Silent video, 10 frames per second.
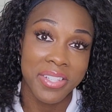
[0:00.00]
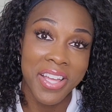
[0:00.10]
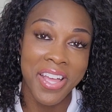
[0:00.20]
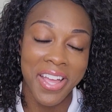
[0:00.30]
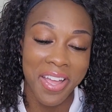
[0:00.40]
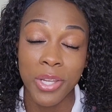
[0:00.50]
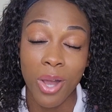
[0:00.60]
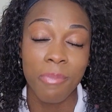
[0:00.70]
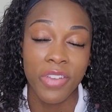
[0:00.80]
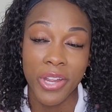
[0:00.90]
I know
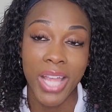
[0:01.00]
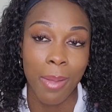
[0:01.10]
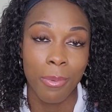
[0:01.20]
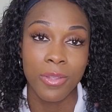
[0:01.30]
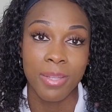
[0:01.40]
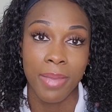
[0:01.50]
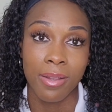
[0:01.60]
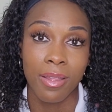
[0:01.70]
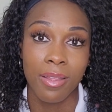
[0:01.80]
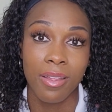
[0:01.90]
I'm very capable to
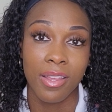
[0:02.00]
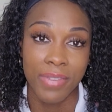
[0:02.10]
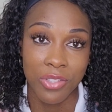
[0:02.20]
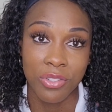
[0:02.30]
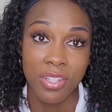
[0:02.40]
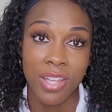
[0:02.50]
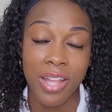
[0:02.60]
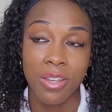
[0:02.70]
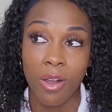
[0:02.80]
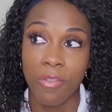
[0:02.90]
medal eventually.
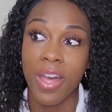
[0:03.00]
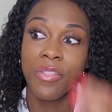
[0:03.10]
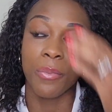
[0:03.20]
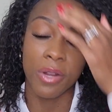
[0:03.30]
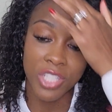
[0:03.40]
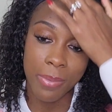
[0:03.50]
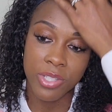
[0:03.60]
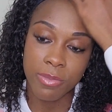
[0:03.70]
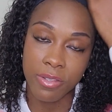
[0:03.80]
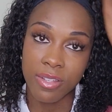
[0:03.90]
I know that the World
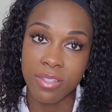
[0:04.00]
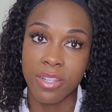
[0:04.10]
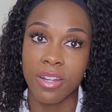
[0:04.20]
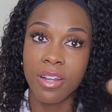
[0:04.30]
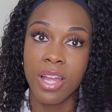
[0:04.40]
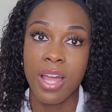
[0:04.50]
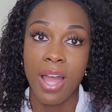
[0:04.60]
Championships are this year.